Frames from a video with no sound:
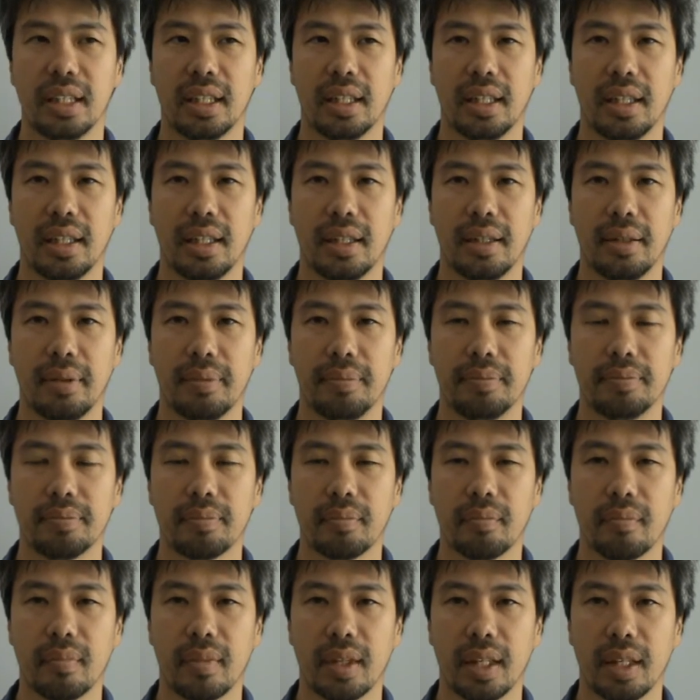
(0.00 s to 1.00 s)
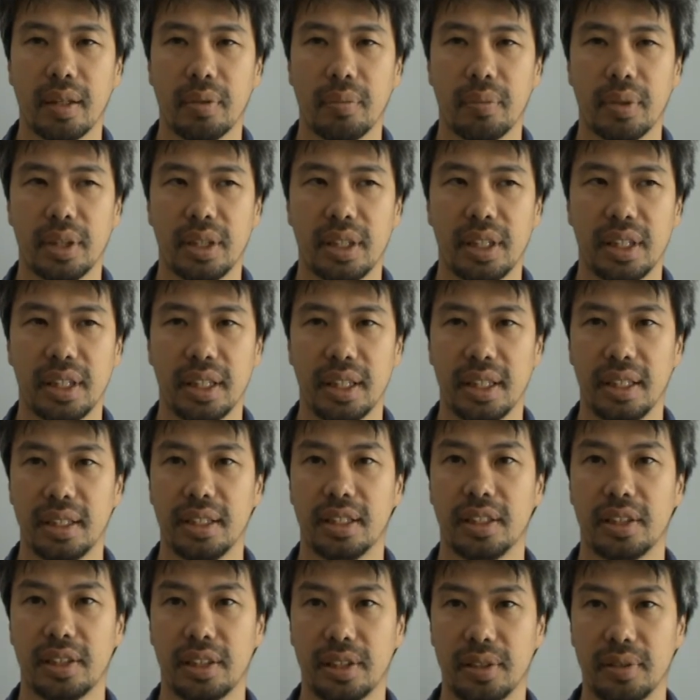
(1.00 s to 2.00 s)
um, which
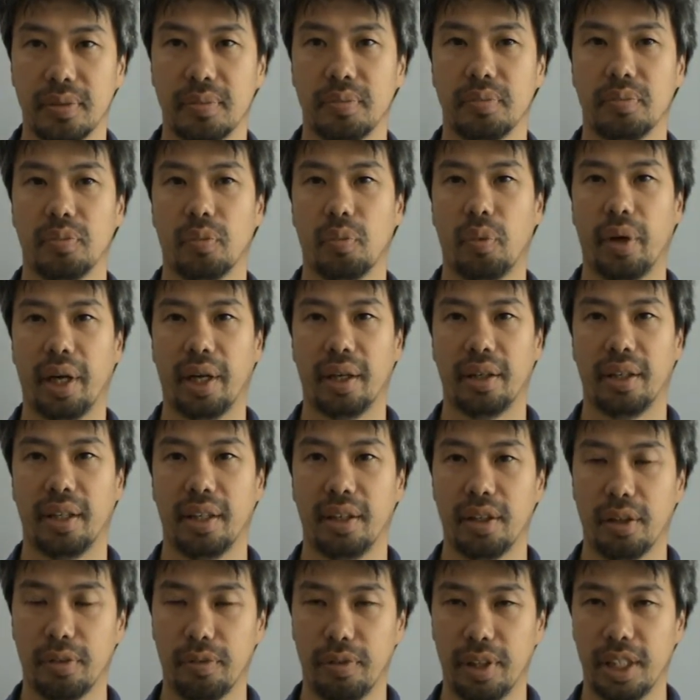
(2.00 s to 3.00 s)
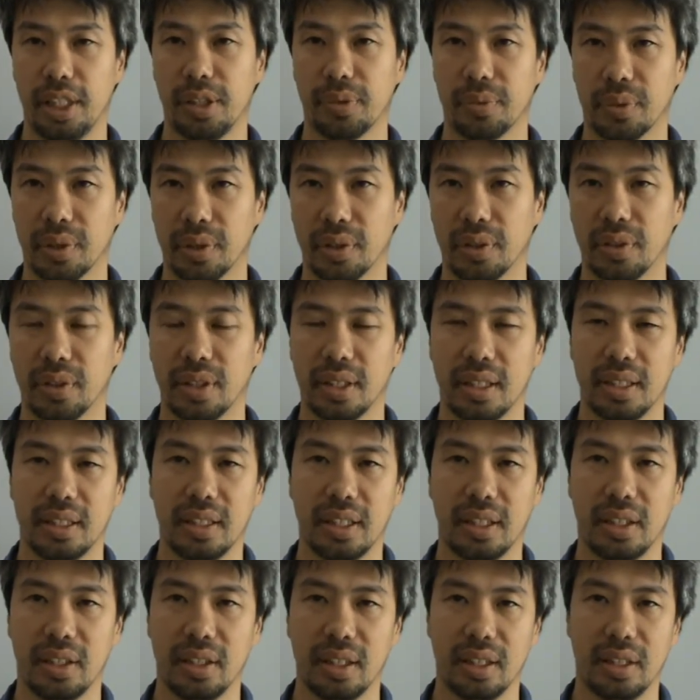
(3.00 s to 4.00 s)
is where the individual
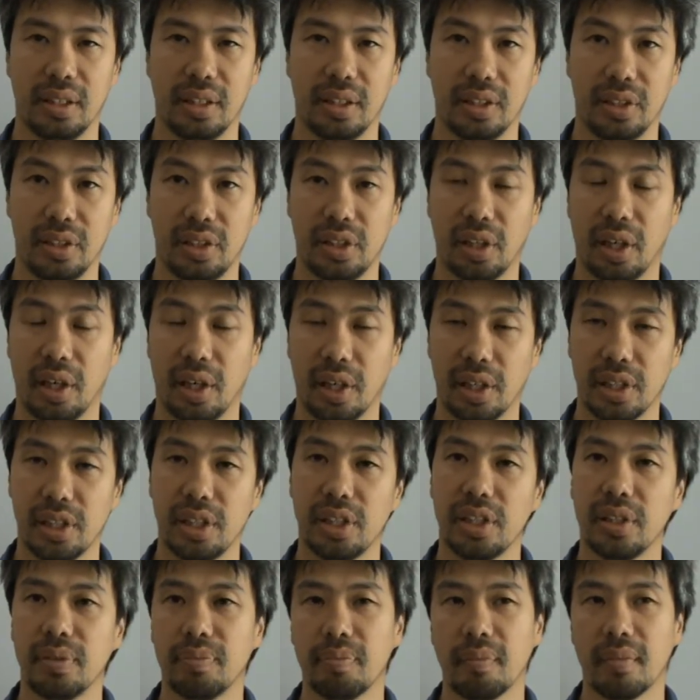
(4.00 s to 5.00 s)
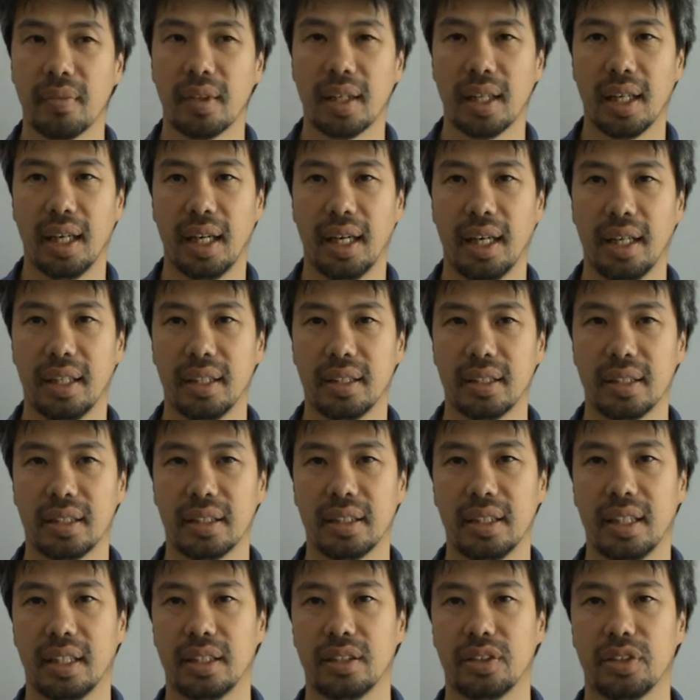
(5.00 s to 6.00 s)
is in, in, in charge and
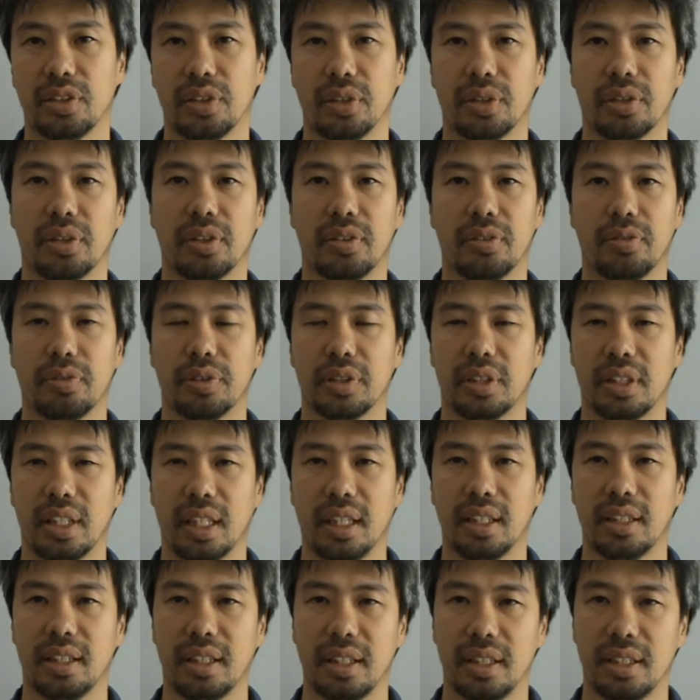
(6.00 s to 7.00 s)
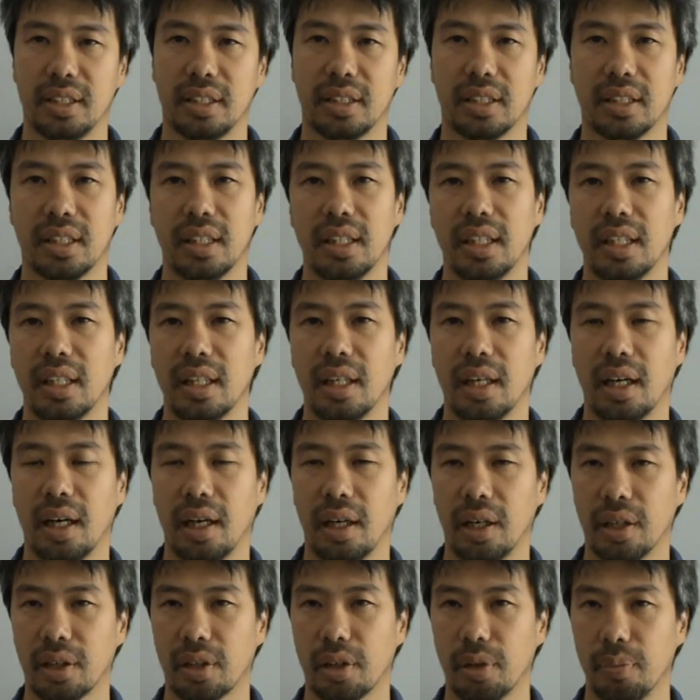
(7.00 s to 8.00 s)
that certain facilities
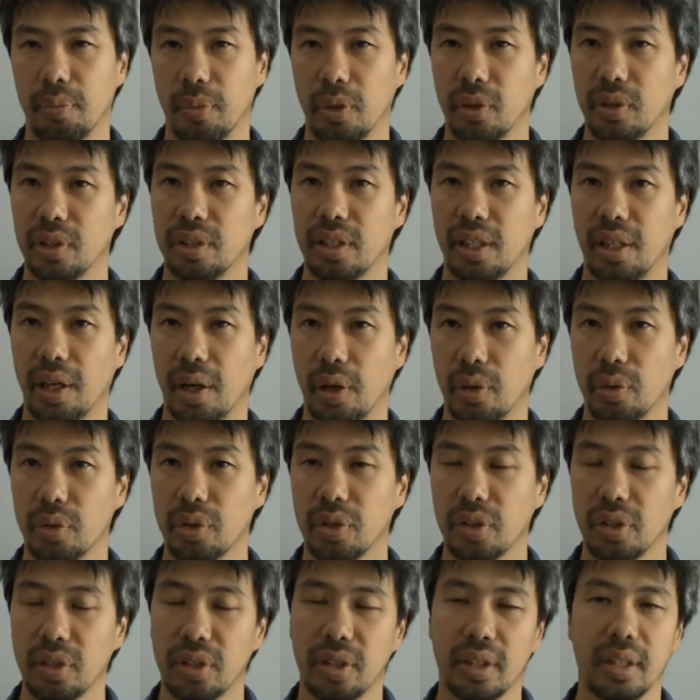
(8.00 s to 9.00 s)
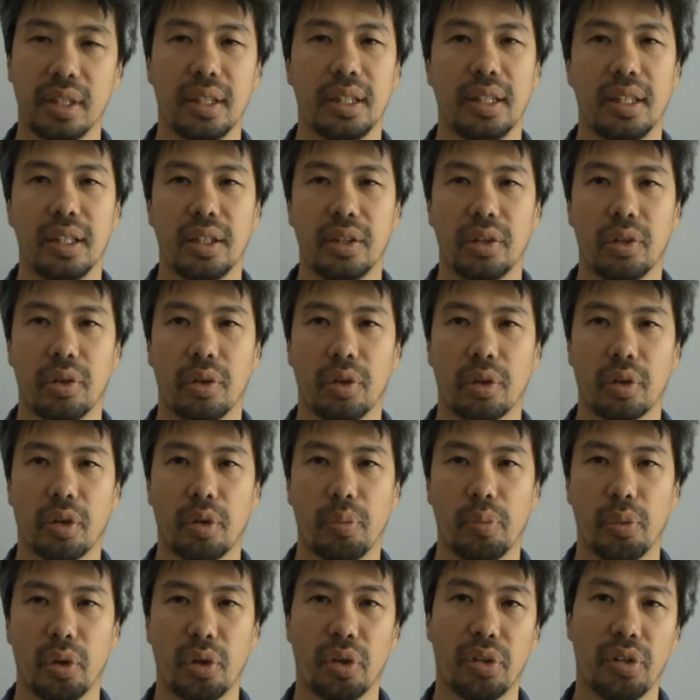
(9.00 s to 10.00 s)
are community owned or
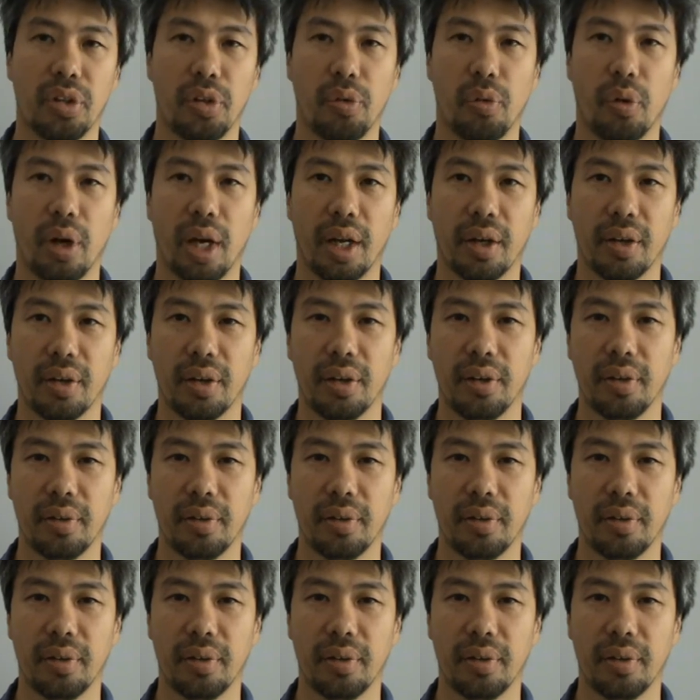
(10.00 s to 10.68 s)
community run